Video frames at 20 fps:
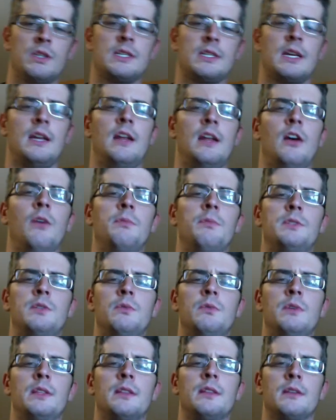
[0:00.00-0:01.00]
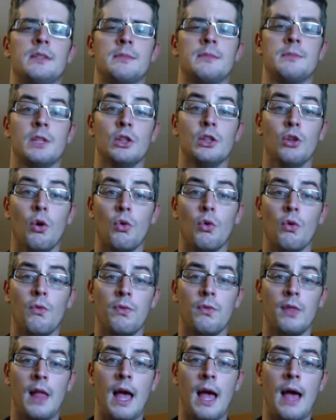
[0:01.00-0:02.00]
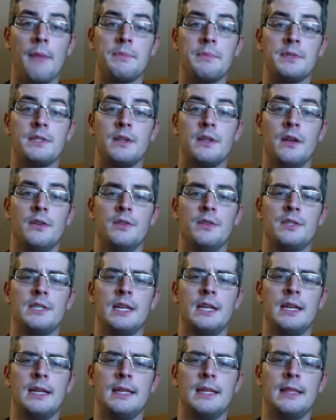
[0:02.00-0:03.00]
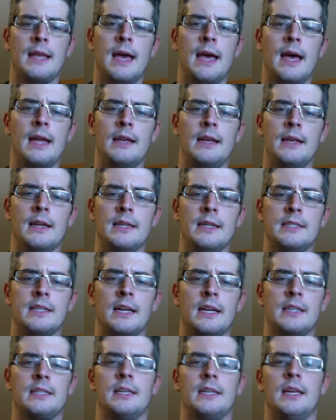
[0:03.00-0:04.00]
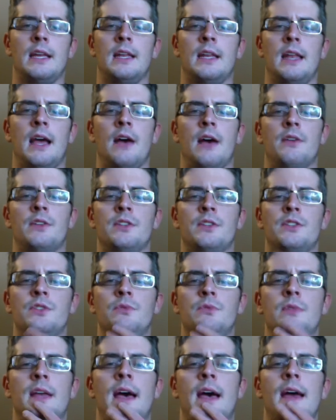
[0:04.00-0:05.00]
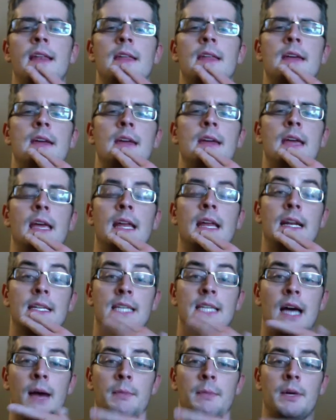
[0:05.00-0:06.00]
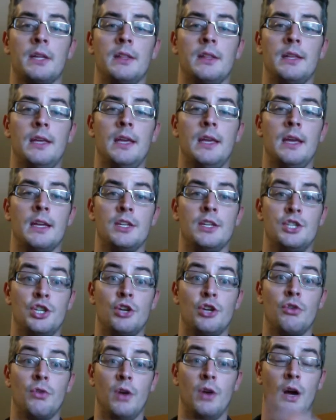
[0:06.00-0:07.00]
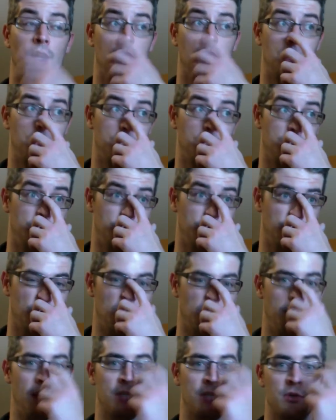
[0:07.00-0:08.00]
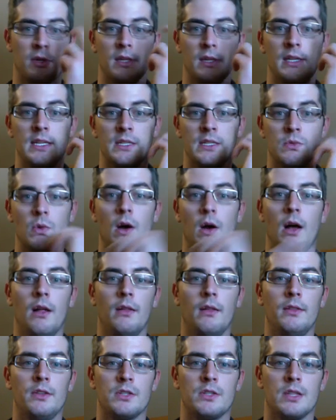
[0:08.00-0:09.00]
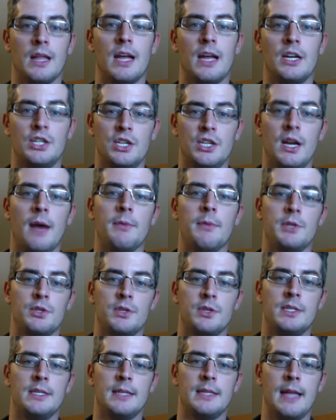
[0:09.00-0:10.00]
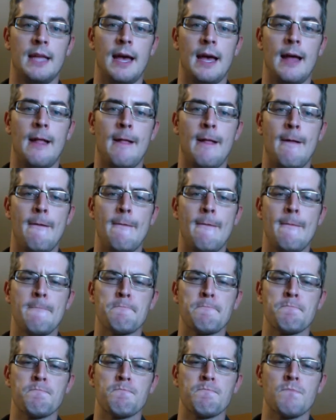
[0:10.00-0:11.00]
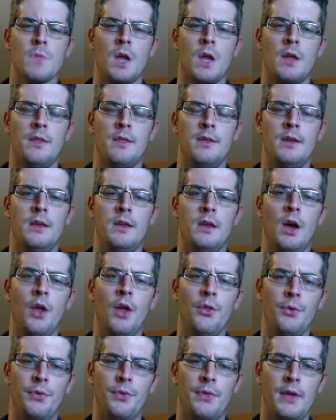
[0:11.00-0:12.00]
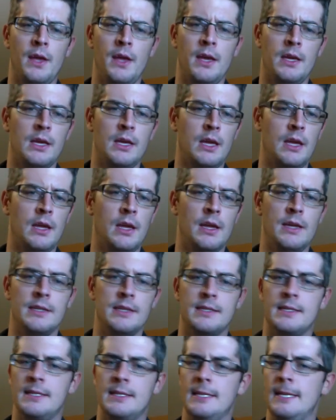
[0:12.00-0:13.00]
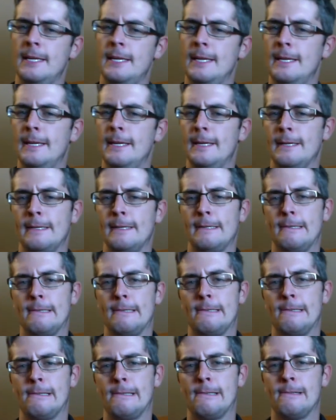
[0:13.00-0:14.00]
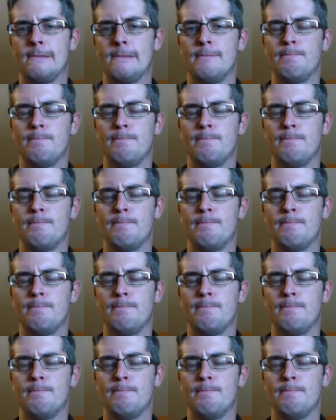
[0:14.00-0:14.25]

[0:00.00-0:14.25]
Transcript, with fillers: kind of helps you with uh, some of the local flaps, understanding that and dissecting it and how to do that anatomically and ge uh, geometrically as well. There's a lot of geometry to that. The other thing is the um,